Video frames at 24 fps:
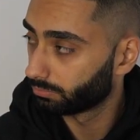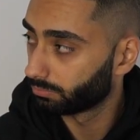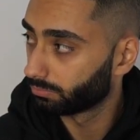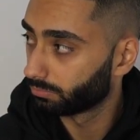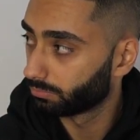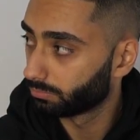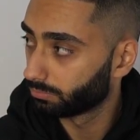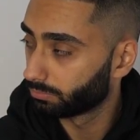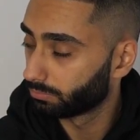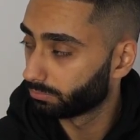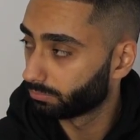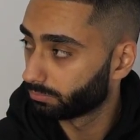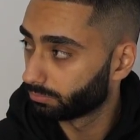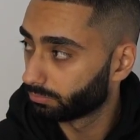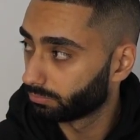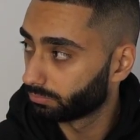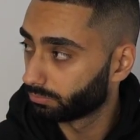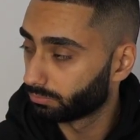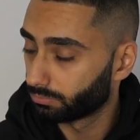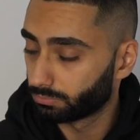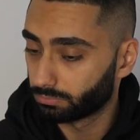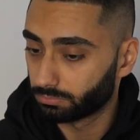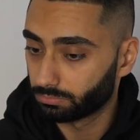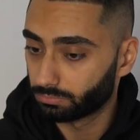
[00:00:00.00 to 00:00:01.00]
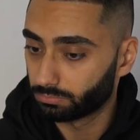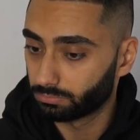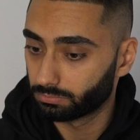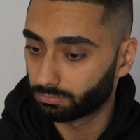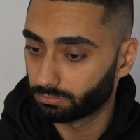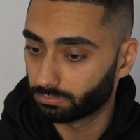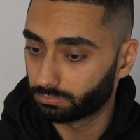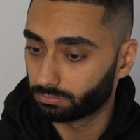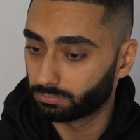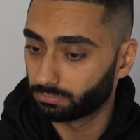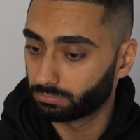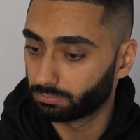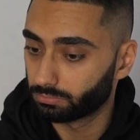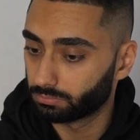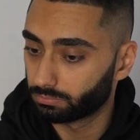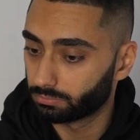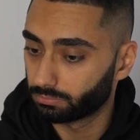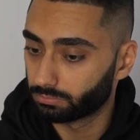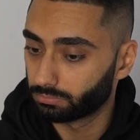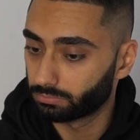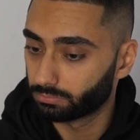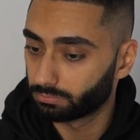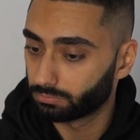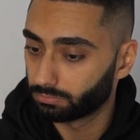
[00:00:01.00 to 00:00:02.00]

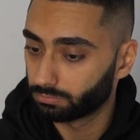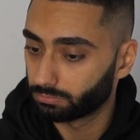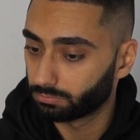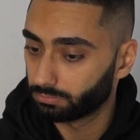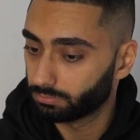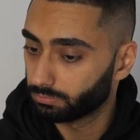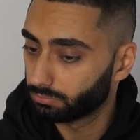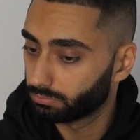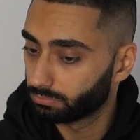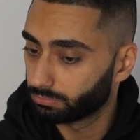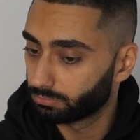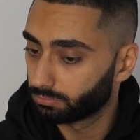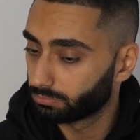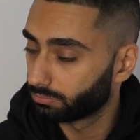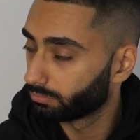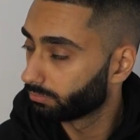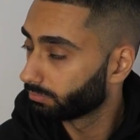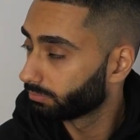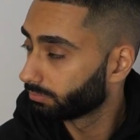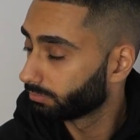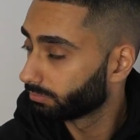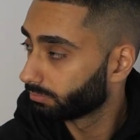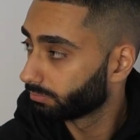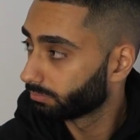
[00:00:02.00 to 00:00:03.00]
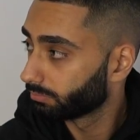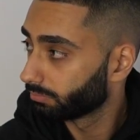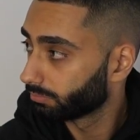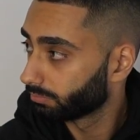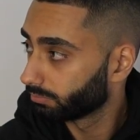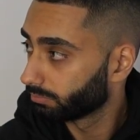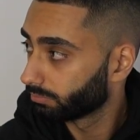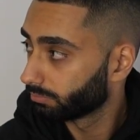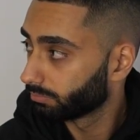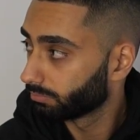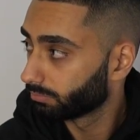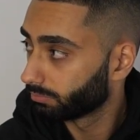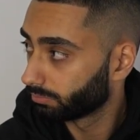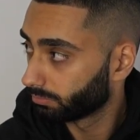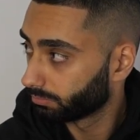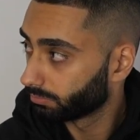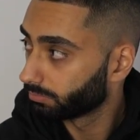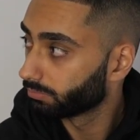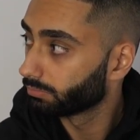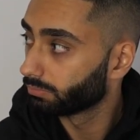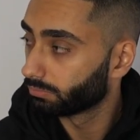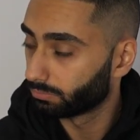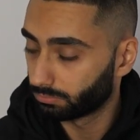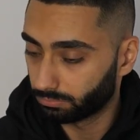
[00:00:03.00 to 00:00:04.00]

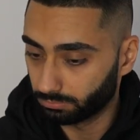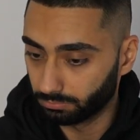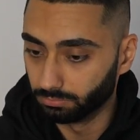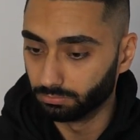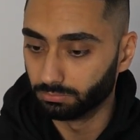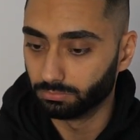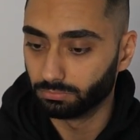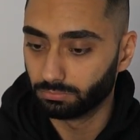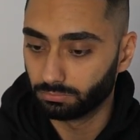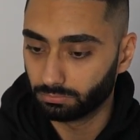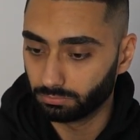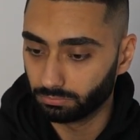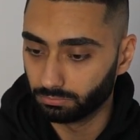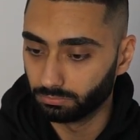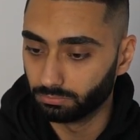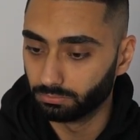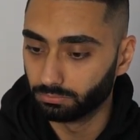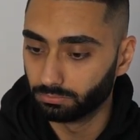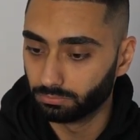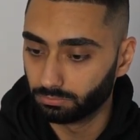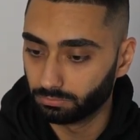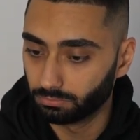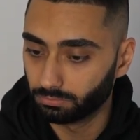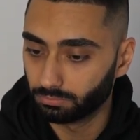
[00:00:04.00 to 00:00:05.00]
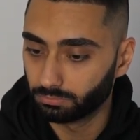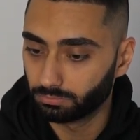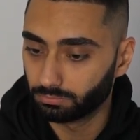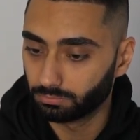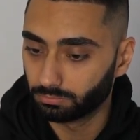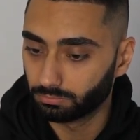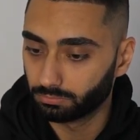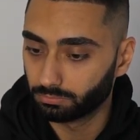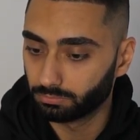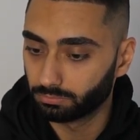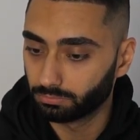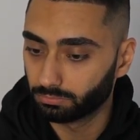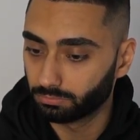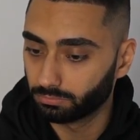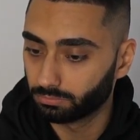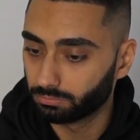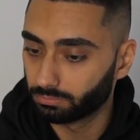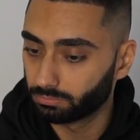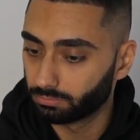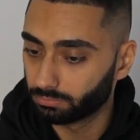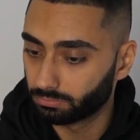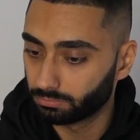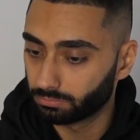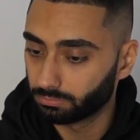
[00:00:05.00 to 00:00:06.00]

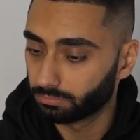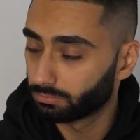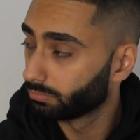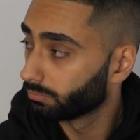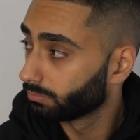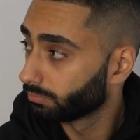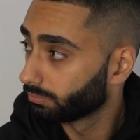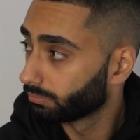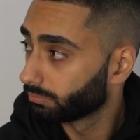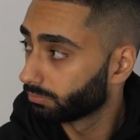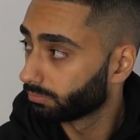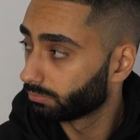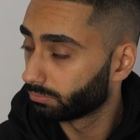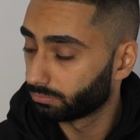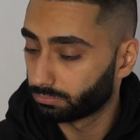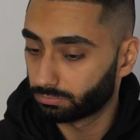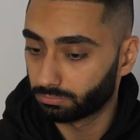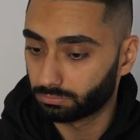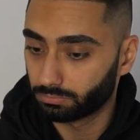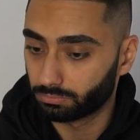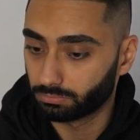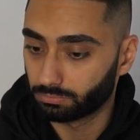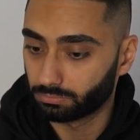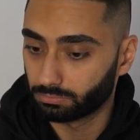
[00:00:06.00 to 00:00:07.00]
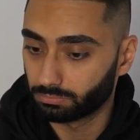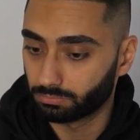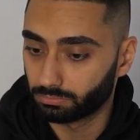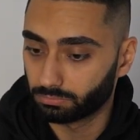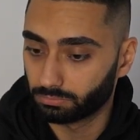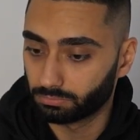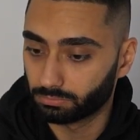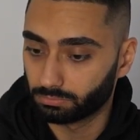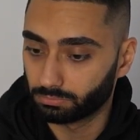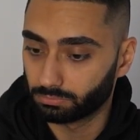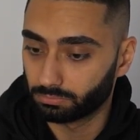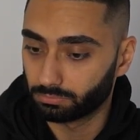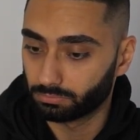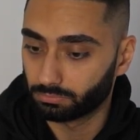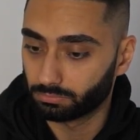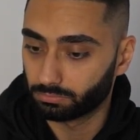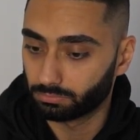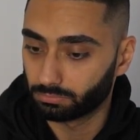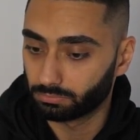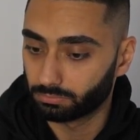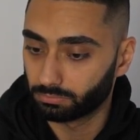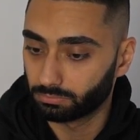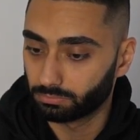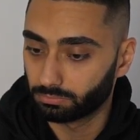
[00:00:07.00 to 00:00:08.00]
This person isn't speaking.